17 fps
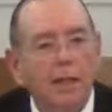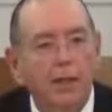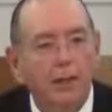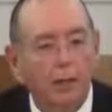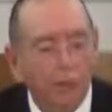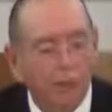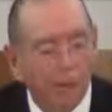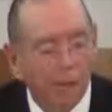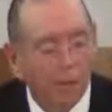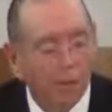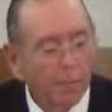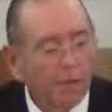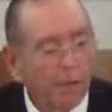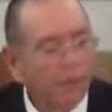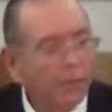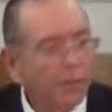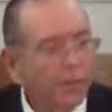you may
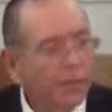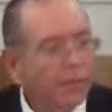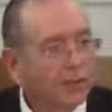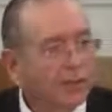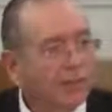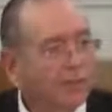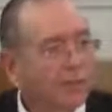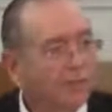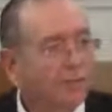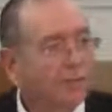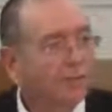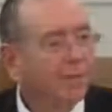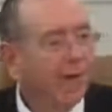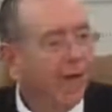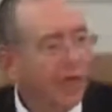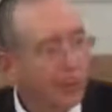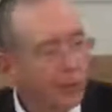remember this,
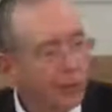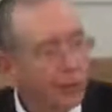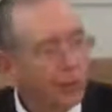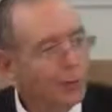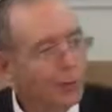I do.